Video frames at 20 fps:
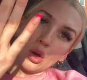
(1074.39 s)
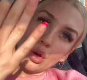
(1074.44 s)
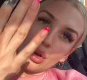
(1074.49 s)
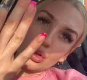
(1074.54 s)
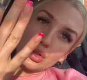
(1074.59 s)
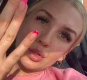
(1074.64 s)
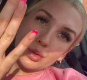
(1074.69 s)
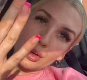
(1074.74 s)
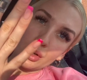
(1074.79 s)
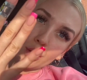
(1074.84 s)

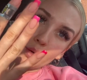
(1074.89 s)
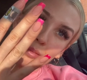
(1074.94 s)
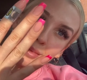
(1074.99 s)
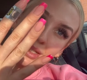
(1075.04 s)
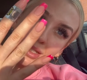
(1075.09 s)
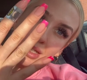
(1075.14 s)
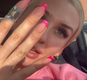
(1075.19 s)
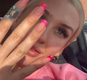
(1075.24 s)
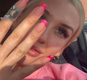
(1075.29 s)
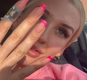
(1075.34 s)
Also, I cut
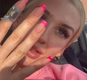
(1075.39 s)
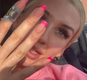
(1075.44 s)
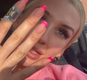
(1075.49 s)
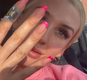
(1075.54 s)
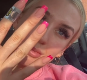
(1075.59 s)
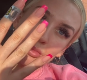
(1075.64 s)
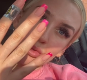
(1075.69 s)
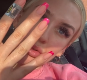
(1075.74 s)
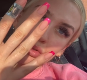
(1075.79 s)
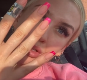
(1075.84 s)
myself this
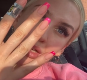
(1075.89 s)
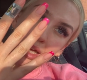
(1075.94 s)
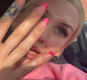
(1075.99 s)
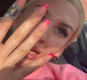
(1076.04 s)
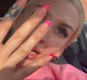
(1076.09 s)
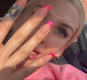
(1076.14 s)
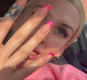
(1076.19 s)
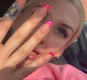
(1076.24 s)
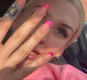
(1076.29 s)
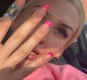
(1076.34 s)

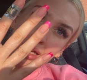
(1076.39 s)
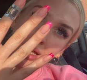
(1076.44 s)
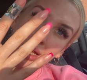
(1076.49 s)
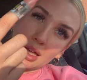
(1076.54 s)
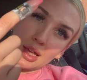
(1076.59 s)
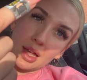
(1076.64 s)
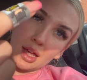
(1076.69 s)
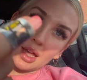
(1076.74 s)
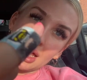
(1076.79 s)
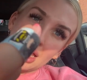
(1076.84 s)
morning.
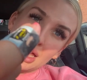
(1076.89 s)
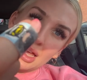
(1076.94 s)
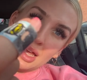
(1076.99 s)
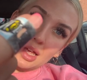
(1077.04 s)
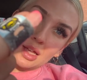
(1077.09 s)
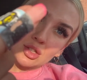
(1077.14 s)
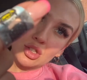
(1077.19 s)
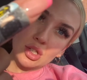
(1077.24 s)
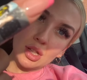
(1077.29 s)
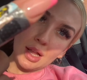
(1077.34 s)

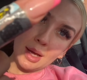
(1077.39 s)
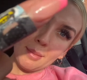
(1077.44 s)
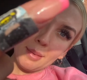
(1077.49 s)
Do you like